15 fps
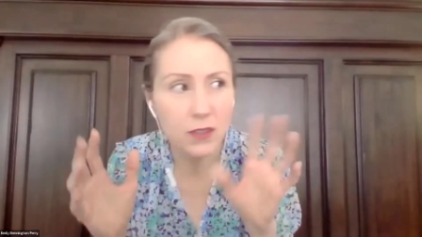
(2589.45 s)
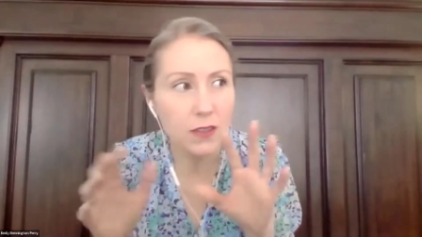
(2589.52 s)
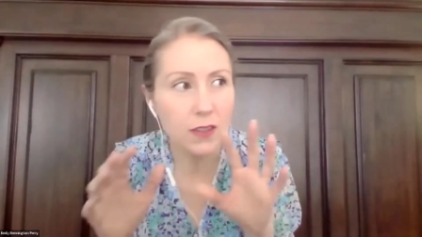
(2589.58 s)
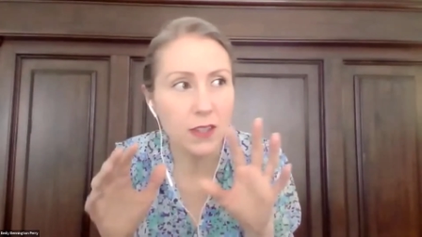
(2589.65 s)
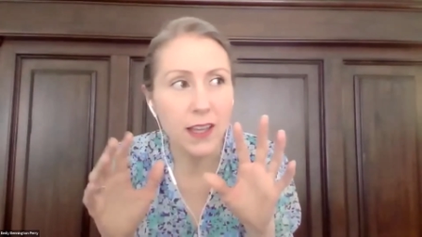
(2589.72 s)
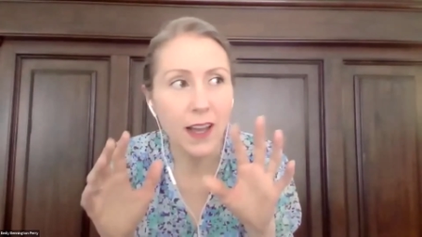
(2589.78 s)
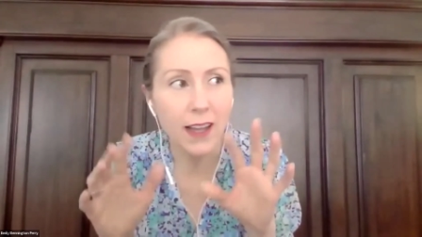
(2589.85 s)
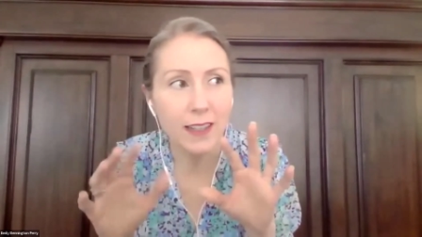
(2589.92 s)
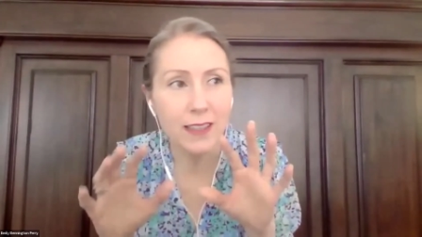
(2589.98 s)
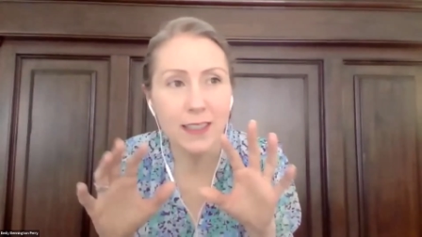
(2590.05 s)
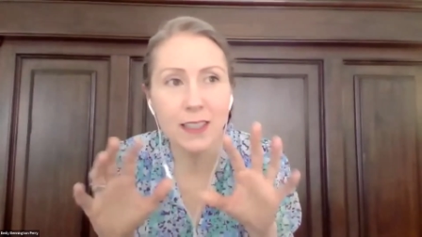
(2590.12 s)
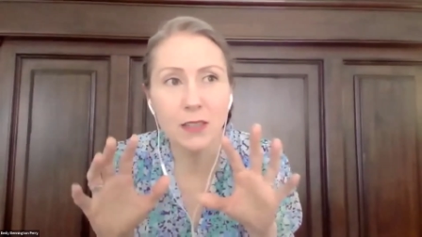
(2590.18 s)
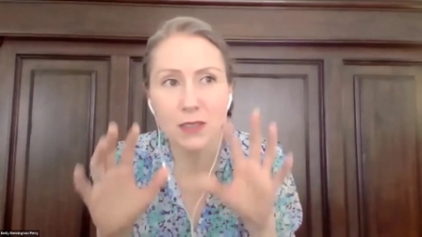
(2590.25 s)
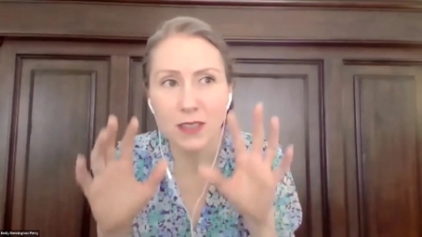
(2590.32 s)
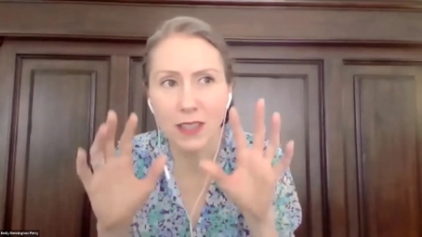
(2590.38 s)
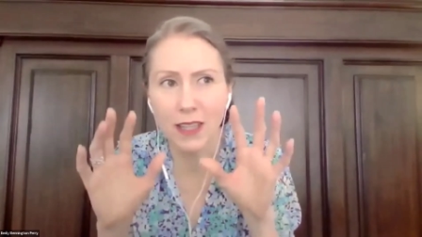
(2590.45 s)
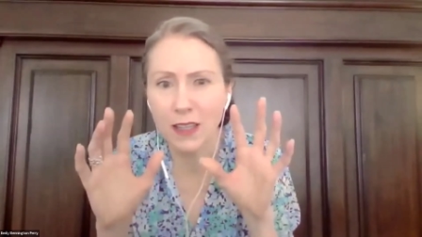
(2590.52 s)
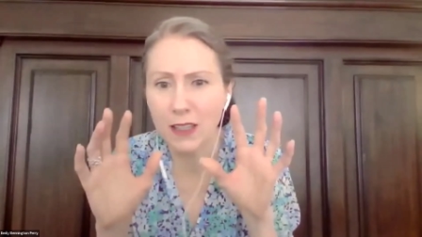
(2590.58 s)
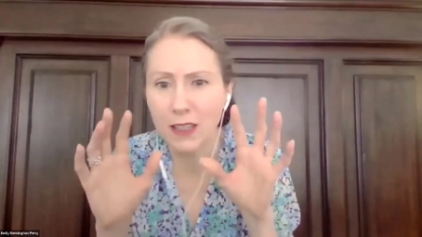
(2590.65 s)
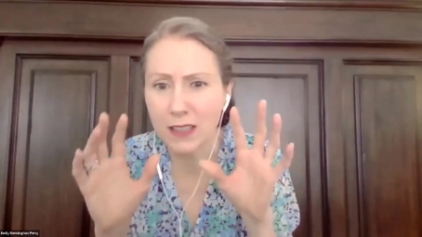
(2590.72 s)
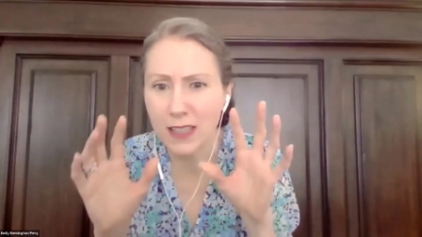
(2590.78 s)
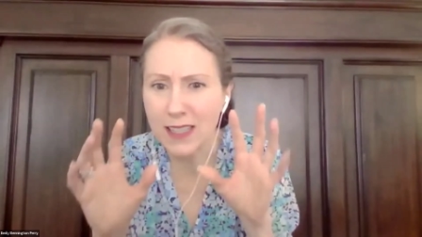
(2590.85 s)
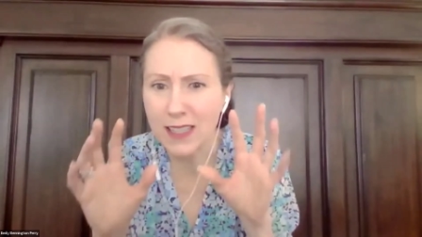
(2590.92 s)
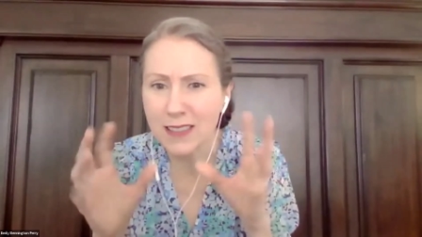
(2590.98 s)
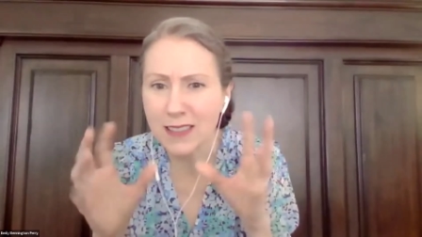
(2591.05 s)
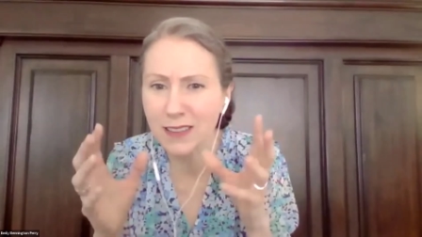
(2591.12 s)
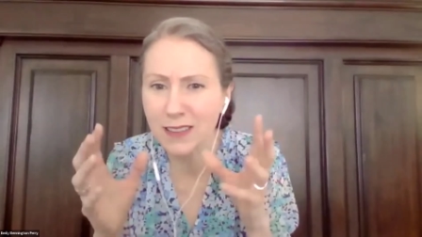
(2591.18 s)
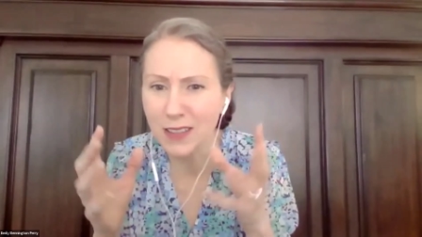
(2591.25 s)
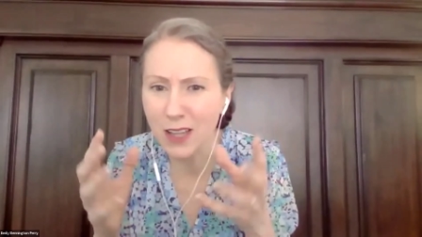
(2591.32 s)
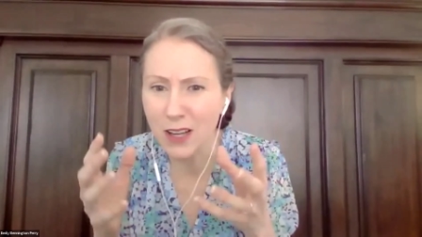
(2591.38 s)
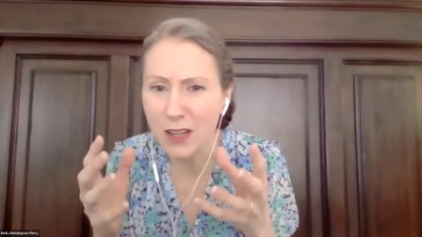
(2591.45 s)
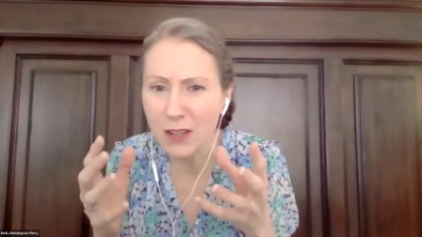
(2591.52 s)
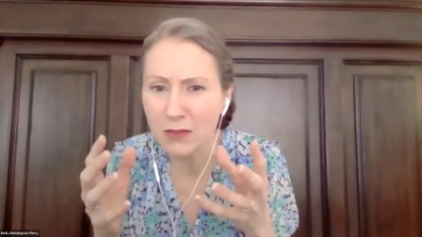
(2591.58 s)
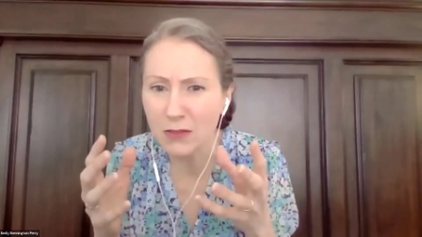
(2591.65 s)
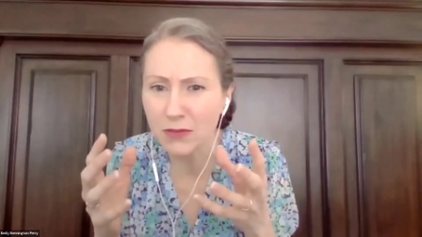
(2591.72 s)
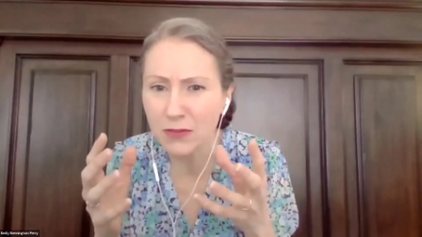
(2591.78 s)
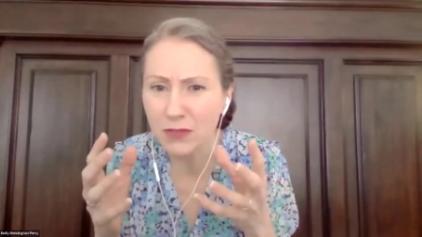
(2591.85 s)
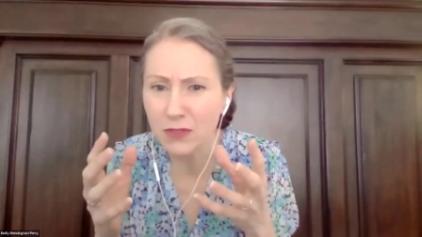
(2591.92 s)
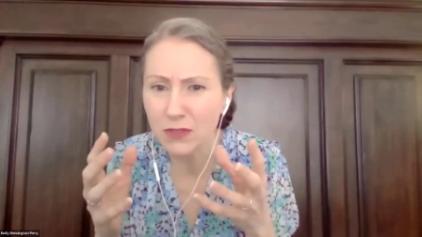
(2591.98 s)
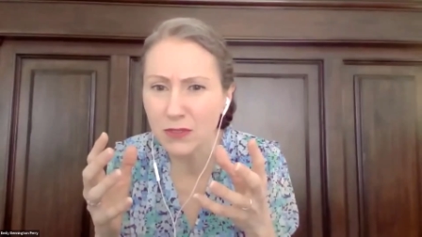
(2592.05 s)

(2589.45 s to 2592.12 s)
the idea was like, is love